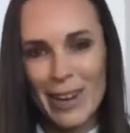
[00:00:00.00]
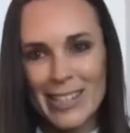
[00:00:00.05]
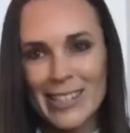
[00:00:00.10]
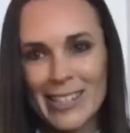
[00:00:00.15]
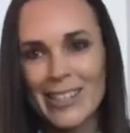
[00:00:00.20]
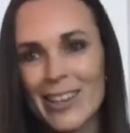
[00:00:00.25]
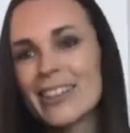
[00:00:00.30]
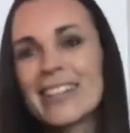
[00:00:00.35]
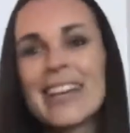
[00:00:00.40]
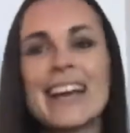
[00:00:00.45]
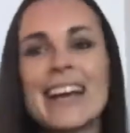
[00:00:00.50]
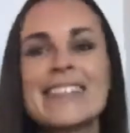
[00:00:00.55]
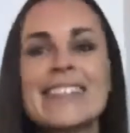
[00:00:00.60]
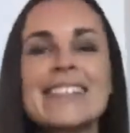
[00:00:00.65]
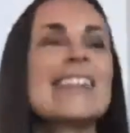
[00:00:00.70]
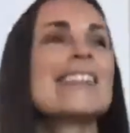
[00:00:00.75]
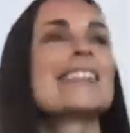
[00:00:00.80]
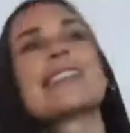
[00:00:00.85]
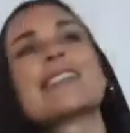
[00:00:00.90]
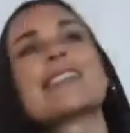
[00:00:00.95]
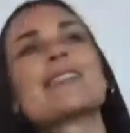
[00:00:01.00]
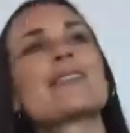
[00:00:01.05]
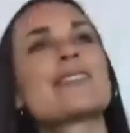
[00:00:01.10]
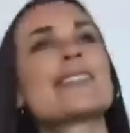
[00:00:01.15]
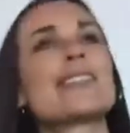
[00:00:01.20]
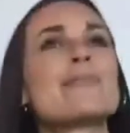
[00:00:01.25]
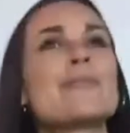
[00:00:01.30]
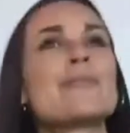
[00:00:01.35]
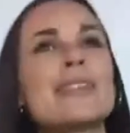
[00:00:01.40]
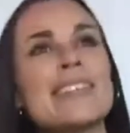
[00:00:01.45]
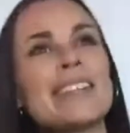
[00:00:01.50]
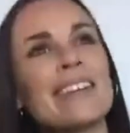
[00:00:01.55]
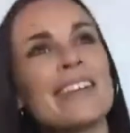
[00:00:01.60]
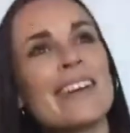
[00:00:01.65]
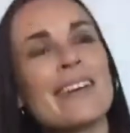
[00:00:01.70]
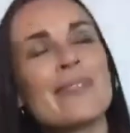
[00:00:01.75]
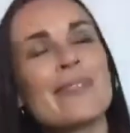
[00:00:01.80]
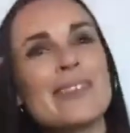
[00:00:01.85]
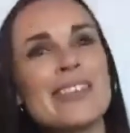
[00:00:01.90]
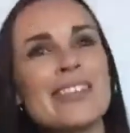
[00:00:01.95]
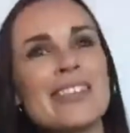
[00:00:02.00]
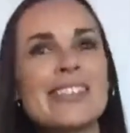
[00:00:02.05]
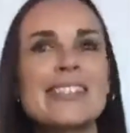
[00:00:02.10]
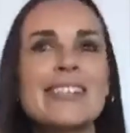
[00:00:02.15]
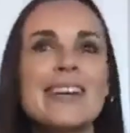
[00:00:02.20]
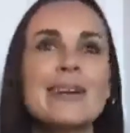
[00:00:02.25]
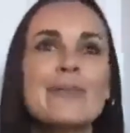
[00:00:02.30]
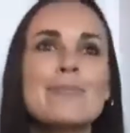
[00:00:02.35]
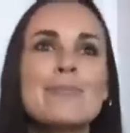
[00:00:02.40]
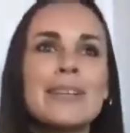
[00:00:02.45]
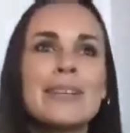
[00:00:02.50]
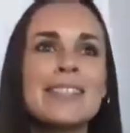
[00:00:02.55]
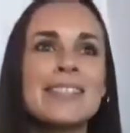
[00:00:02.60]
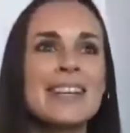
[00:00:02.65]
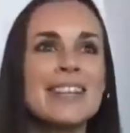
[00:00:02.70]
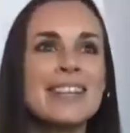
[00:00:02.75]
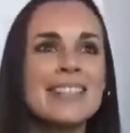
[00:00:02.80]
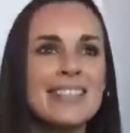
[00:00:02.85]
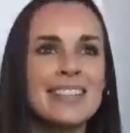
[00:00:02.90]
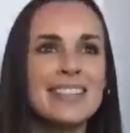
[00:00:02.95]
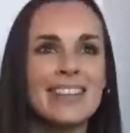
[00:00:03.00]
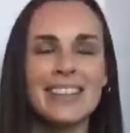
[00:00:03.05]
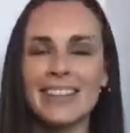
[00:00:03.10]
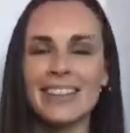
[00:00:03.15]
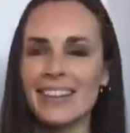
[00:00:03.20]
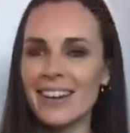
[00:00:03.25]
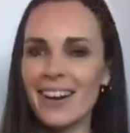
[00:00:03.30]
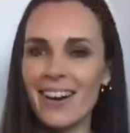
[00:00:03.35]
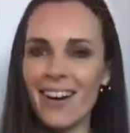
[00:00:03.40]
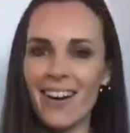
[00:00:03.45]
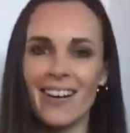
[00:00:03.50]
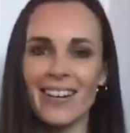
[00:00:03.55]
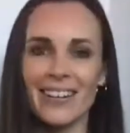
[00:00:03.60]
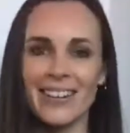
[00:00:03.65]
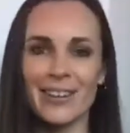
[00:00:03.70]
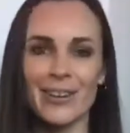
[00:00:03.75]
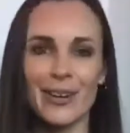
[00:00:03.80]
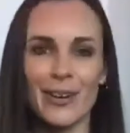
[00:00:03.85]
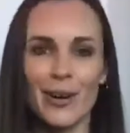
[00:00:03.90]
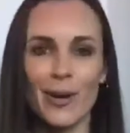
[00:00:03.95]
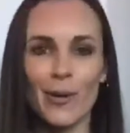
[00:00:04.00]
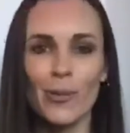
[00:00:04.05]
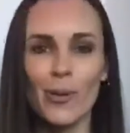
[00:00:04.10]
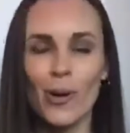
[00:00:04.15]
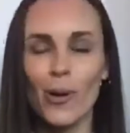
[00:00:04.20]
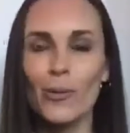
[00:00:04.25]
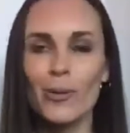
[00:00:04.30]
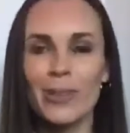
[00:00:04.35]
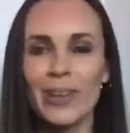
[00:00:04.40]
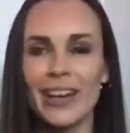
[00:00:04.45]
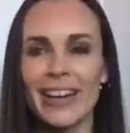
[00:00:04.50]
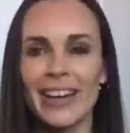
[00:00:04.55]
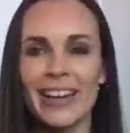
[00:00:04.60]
Mm-hmm. It's interesting when you start a business and you think, oh, you know, all the